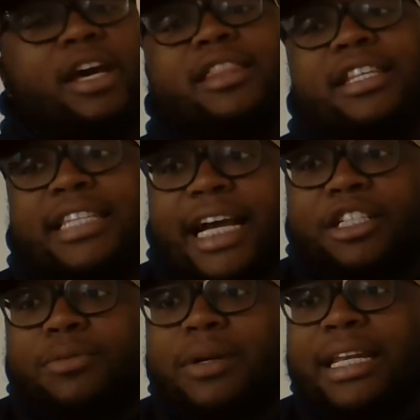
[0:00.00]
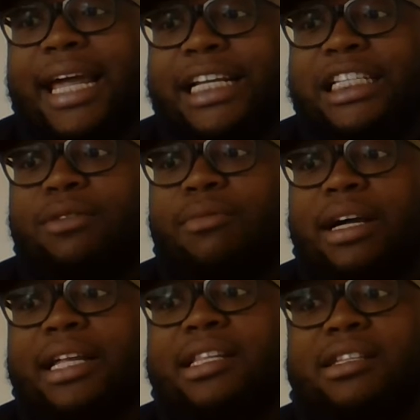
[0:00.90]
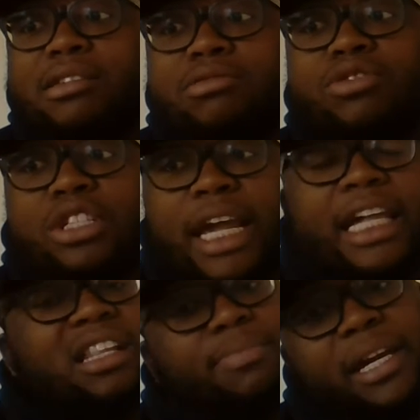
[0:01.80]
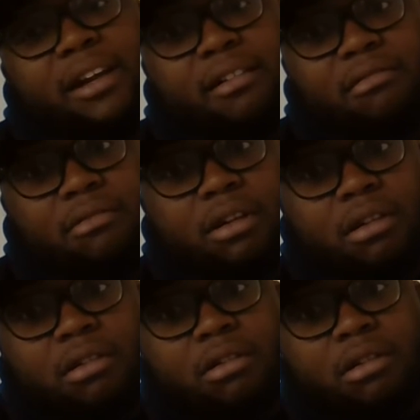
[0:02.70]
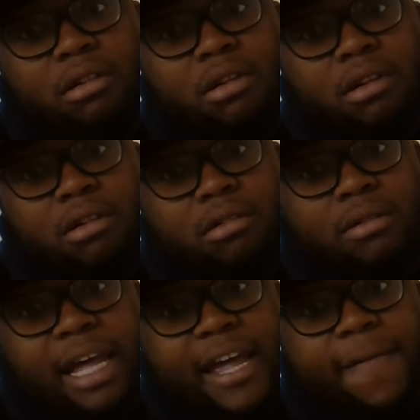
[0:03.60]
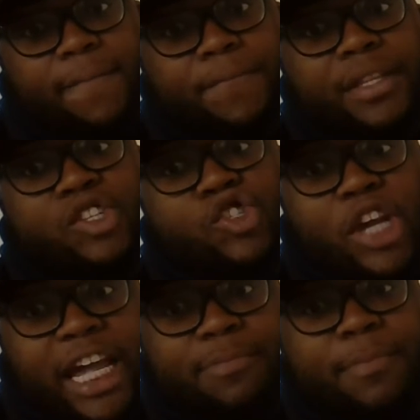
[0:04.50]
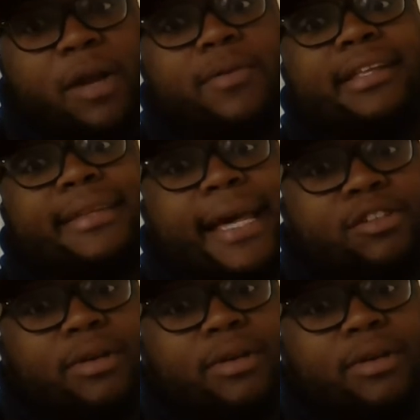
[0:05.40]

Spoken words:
The textual connection was to Shakespeare. Okay? Shakespeare was the textual